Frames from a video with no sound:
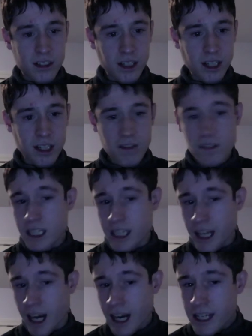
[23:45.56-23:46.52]
I gave it a
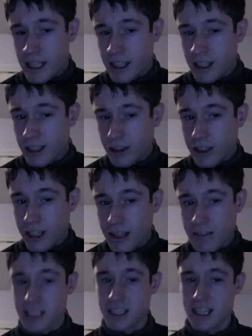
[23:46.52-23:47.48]
9? I thought I gave
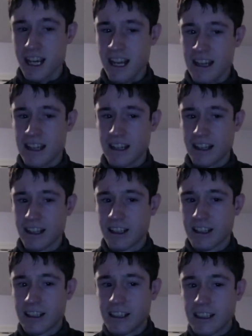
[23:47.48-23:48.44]
it a 10.
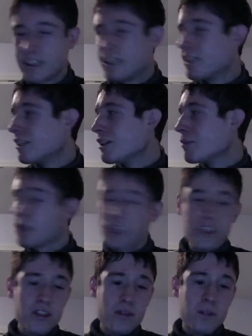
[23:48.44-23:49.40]
But
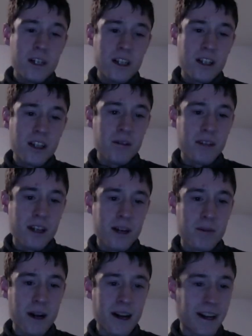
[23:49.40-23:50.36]
this is another one I'll
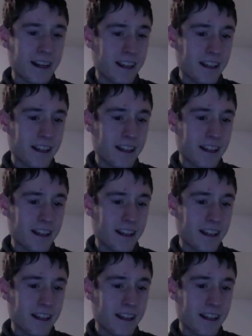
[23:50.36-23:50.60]
buy.